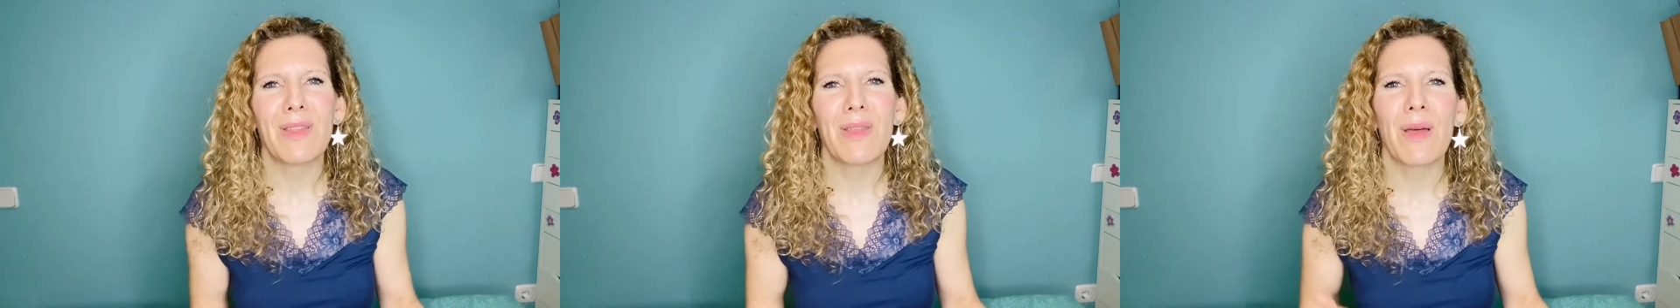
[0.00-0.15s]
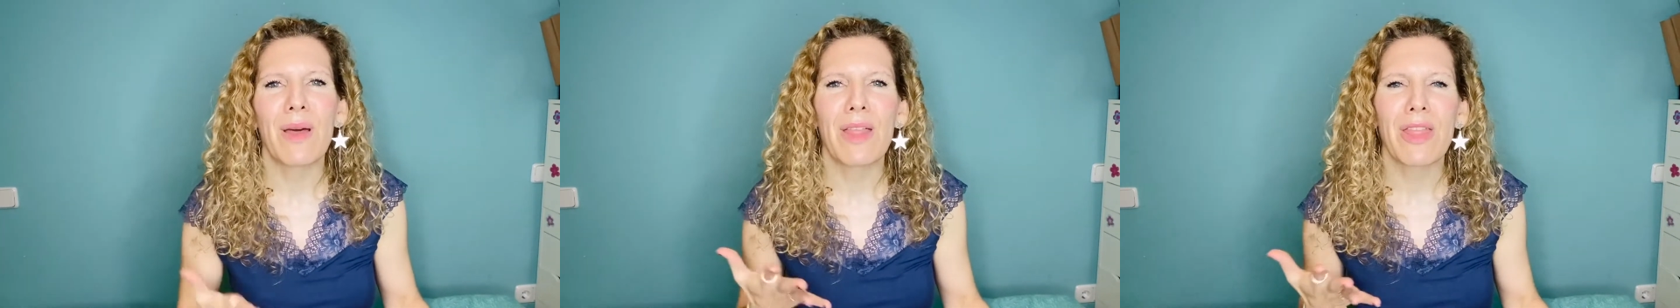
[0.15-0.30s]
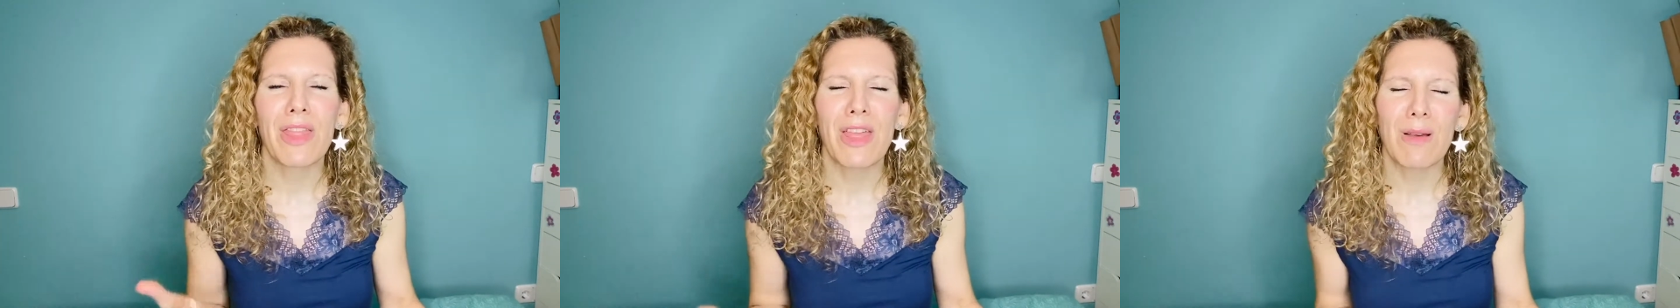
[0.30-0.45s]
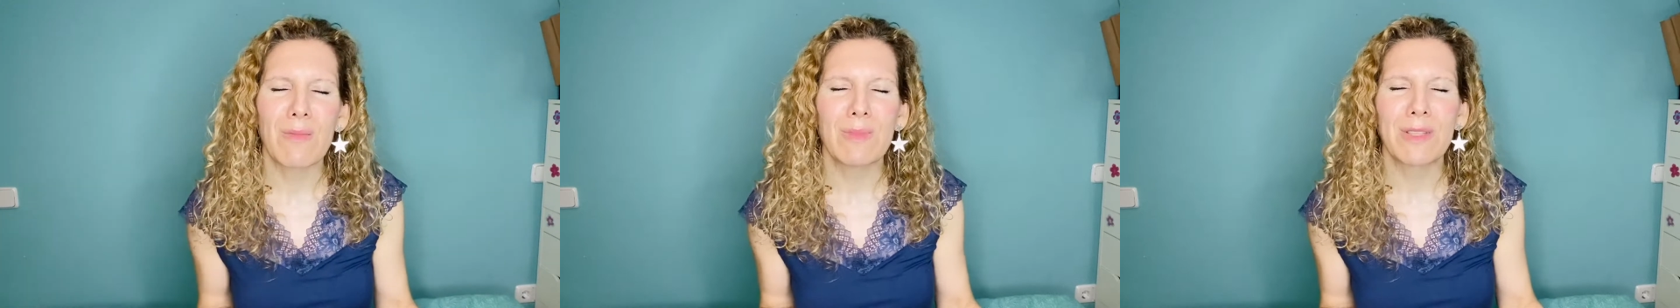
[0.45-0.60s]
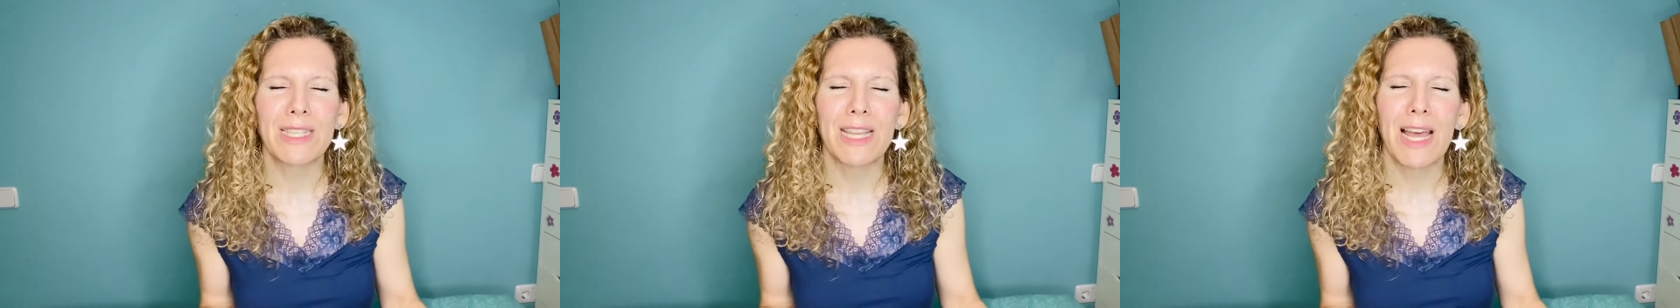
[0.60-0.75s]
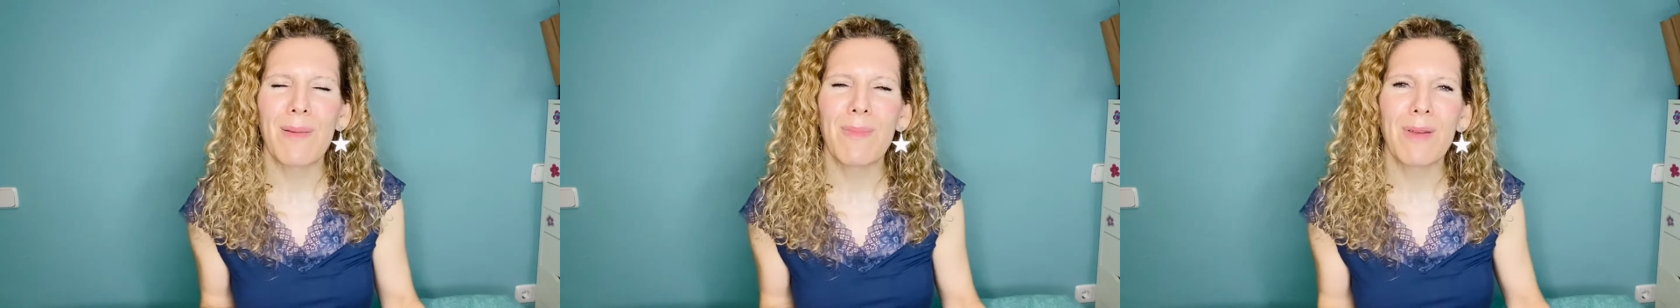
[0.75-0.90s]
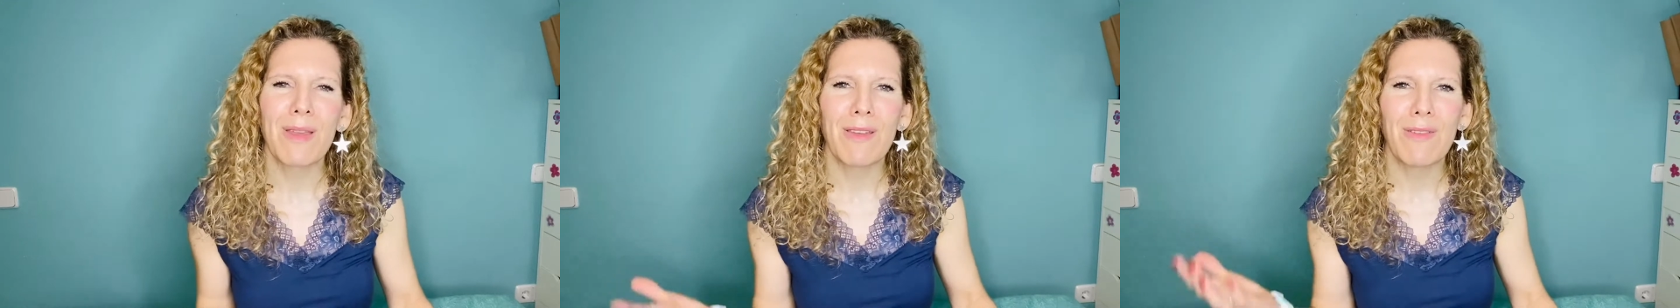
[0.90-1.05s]
a thumbs up
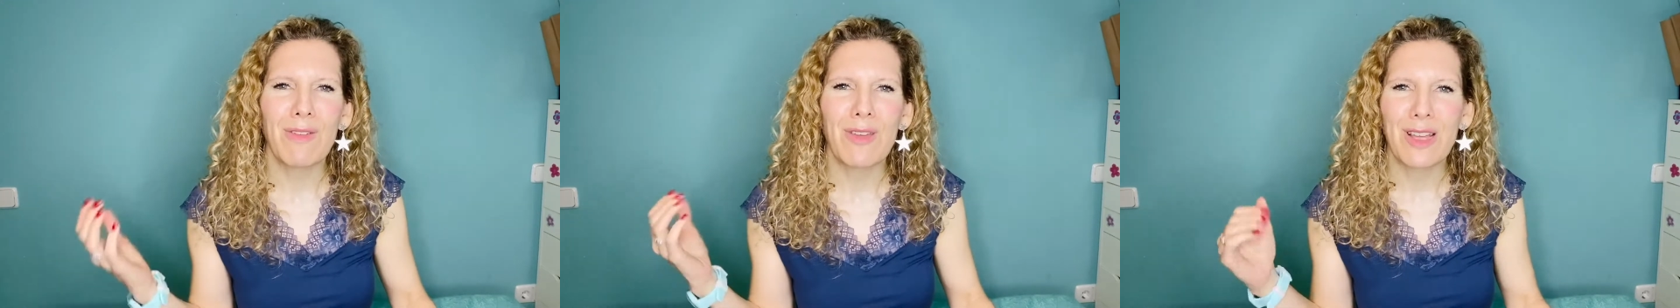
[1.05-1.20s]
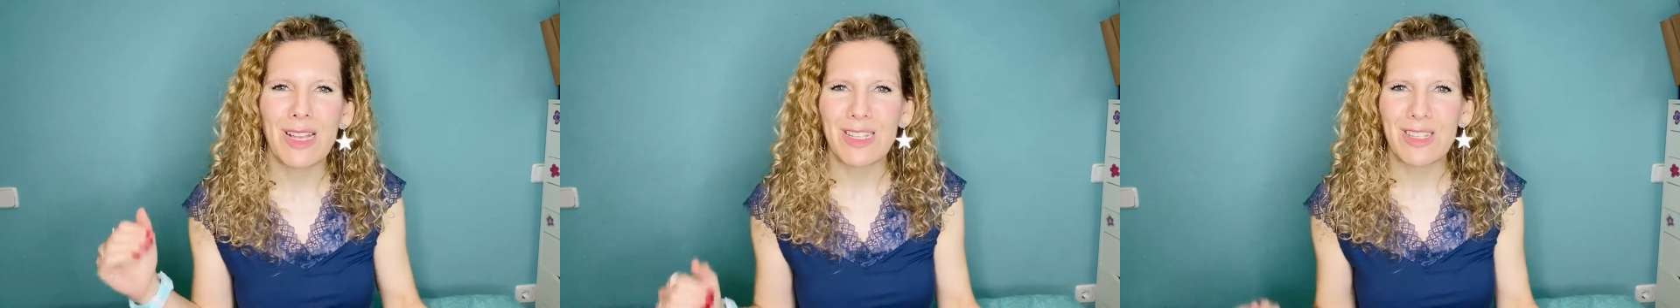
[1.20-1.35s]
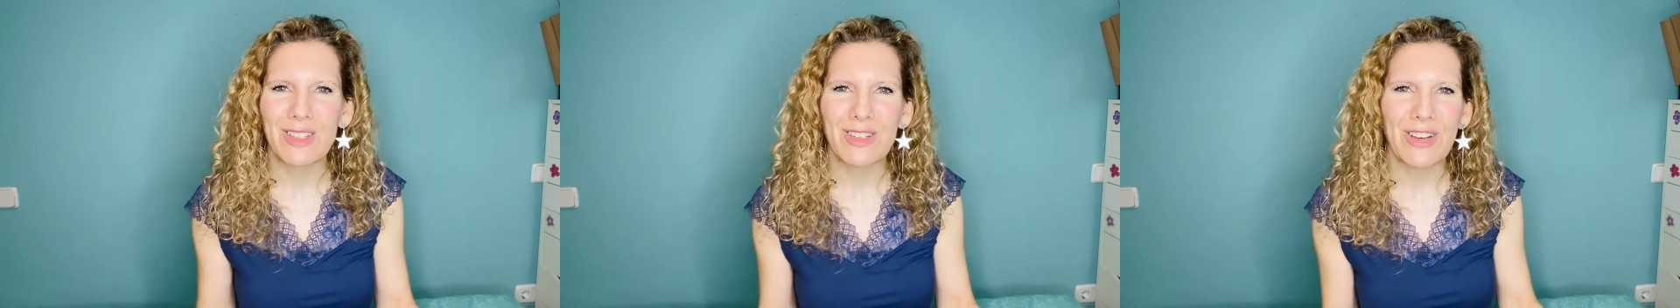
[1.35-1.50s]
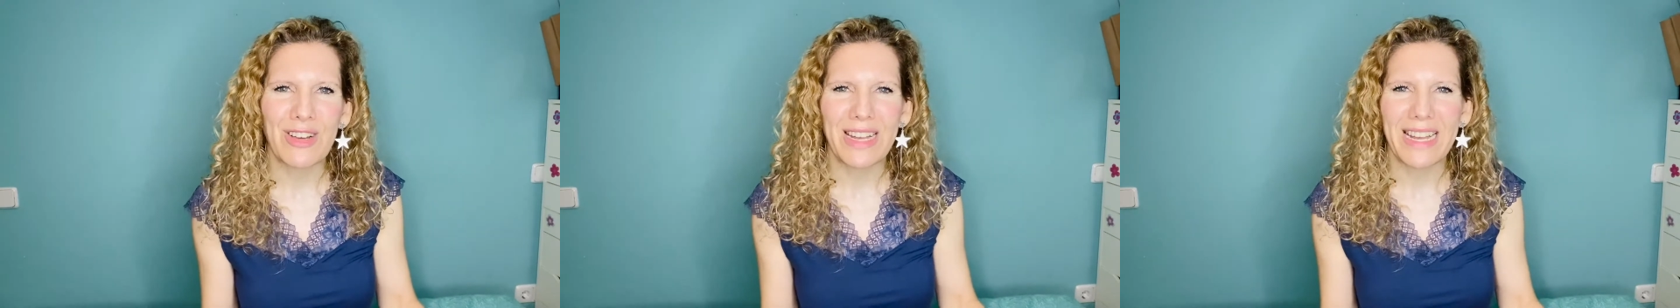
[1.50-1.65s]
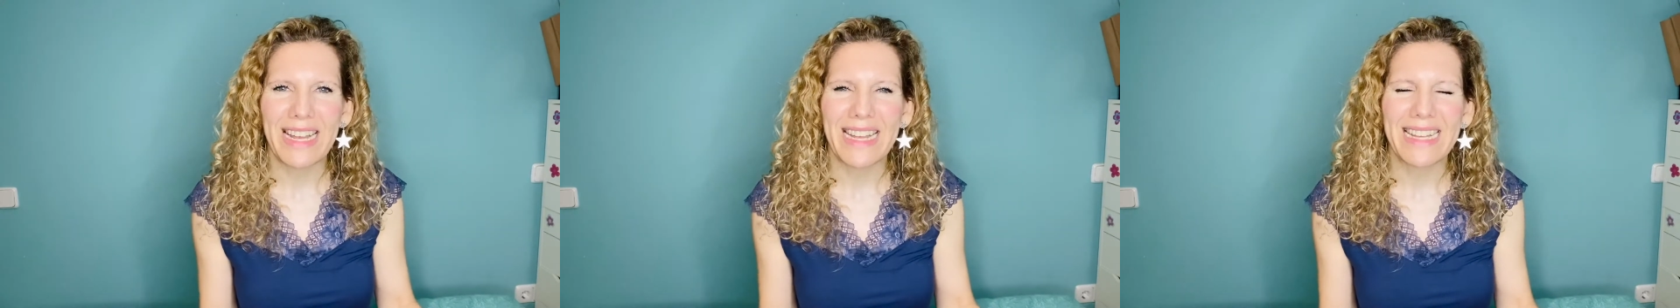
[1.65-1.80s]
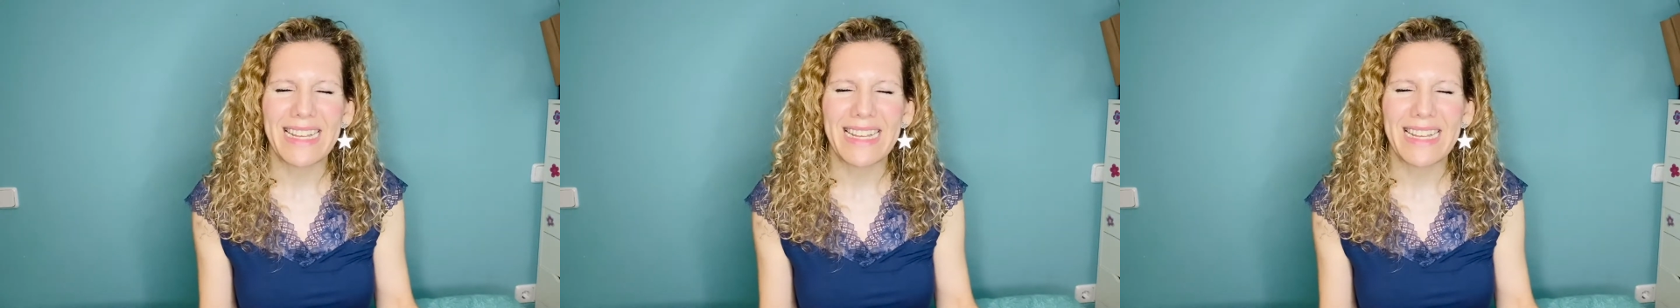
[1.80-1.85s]
if you enjoyed it.